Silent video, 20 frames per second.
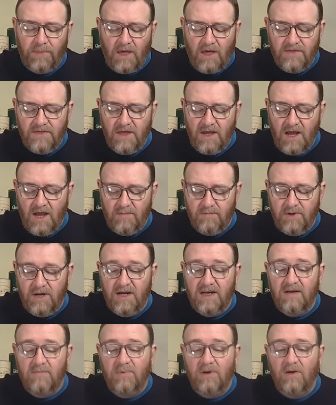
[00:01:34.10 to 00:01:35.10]
think I
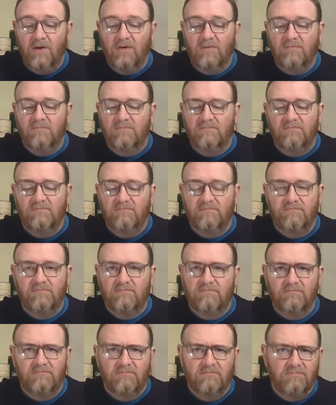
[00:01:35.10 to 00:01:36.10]
paid about
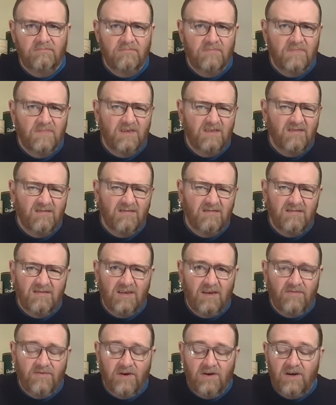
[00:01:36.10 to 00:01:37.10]

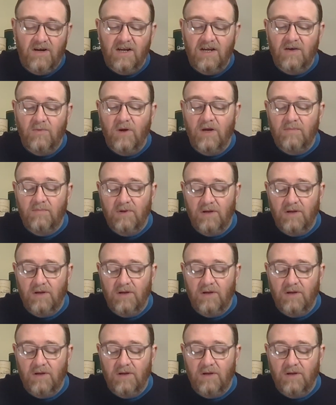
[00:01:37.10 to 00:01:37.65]
7 or 8 quid